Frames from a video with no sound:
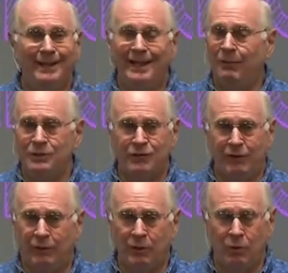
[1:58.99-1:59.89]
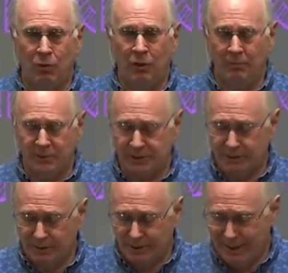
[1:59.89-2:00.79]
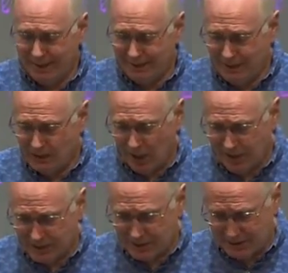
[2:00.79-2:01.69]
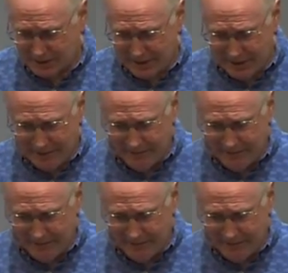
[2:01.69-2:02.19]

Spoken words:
it was filled with worms, and he tossed it aside.